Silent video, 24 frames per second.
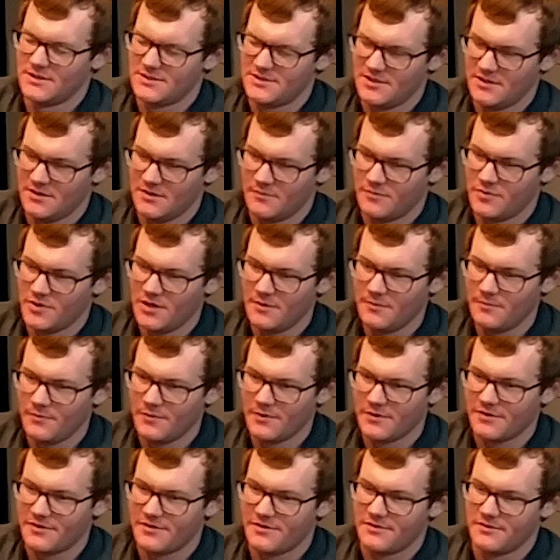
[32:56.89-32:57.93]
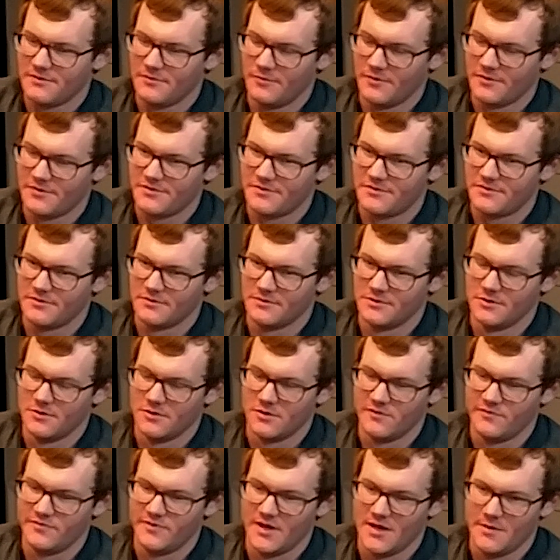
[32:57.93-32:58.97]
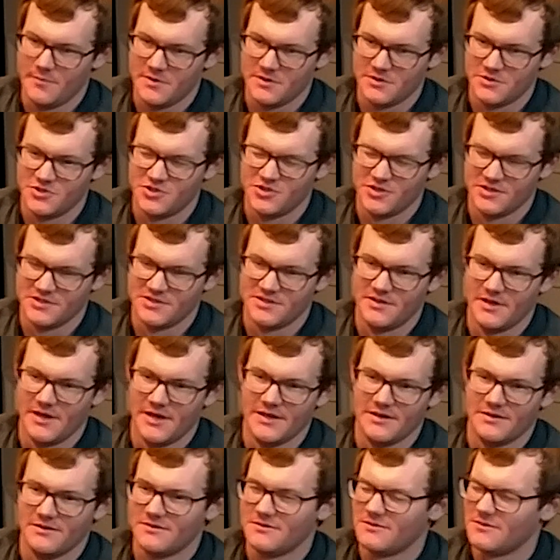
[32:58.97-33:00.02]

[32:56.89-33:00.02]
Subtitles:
see, the problem with nerve damage is that